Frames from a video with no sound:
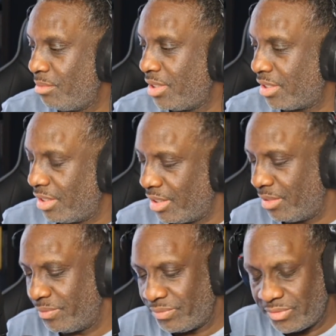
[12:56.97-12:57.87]
let me
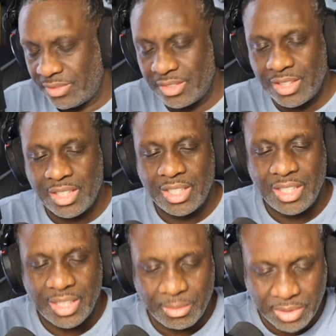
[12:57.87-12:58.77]
see.
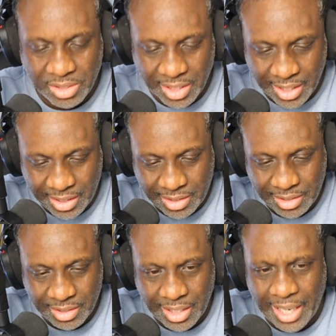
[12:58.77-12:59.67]
Let me check.
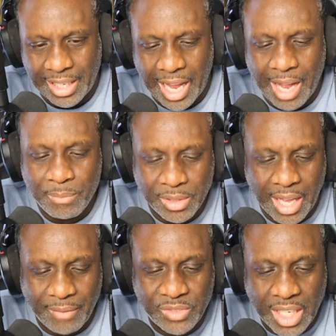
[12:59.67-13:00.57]
Like
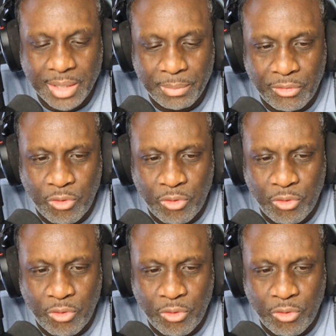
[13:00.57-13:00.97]
I've done it